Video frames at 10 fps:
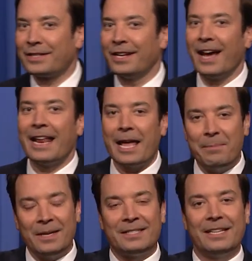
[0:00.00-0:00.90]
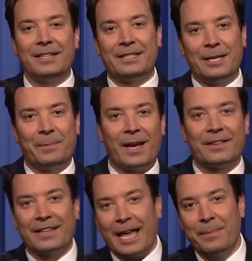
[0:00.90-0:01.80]
Tonight, NBC,
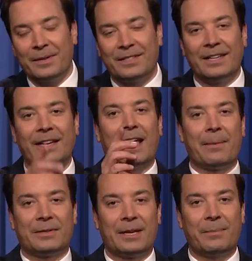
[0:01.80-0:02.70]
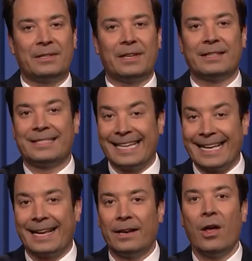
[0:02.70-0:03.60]
CBS, ABC, MSNBC, and
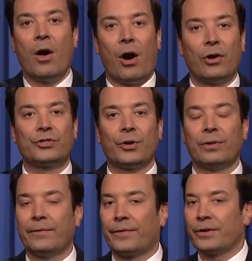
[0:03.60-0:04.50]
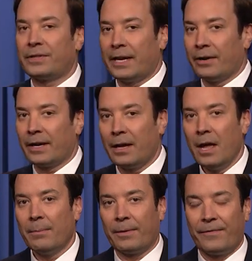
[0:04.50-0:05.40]
CNN all showed the first hearing,
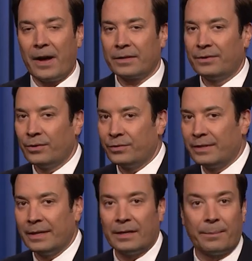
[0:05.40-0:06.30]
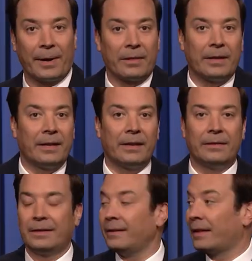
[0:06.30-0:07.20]
but Fox News didn't. Apparently, they
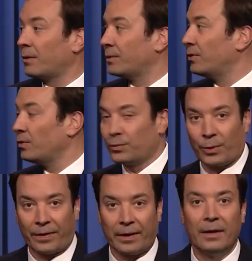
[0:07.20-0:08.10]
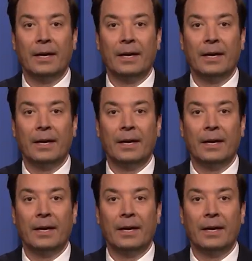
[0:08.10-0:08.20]
didn't think it was newsworthy.